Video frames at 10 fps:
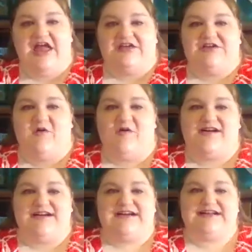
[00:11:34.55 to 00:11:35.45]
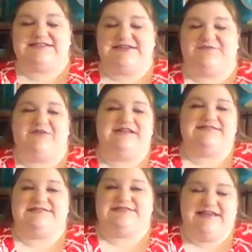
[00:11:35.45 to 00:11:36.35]
your different
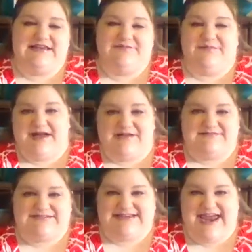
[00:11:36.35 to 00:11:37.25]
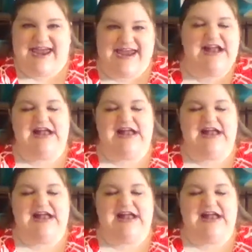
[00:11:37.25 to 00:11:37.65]
seed bombs today.